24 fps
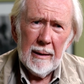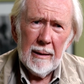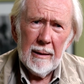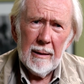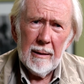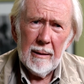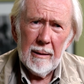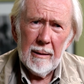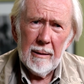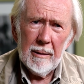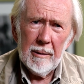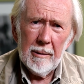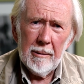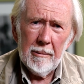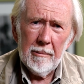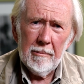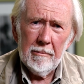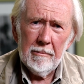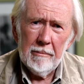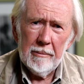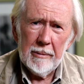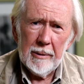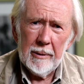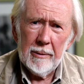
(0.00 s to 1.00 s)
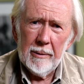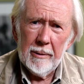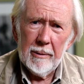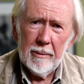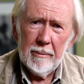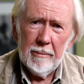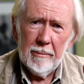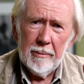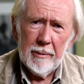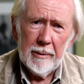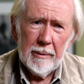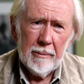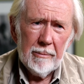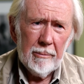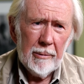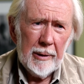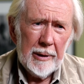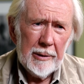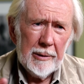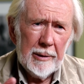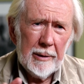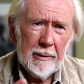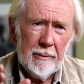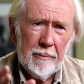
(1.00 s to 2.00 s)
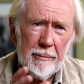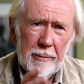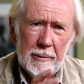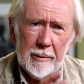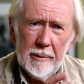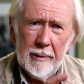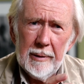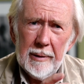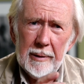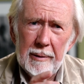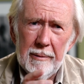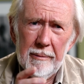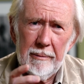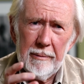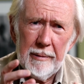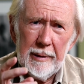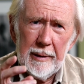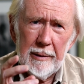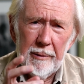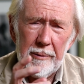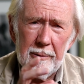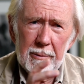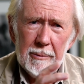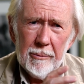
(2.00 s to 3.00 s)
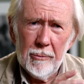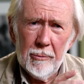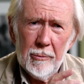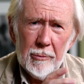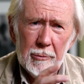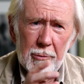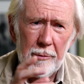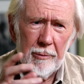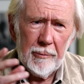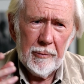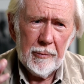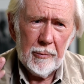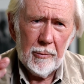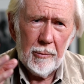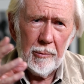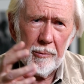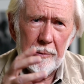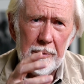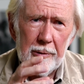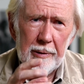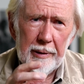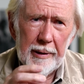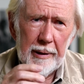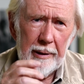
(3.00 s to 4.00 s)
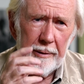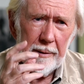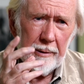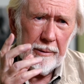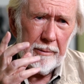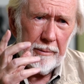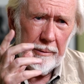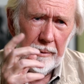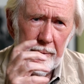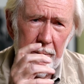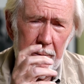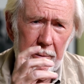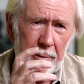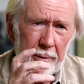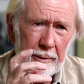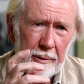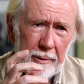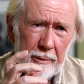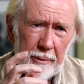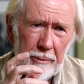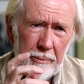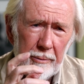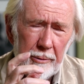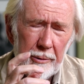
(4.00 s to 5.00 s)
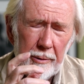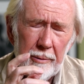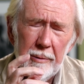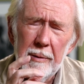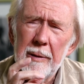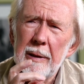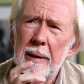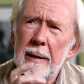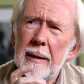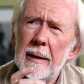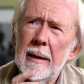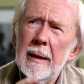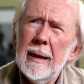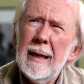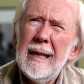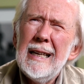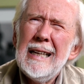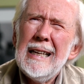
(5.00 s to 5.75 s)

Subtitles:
You know, we're waiting for the thing all to fall together and you shoot it.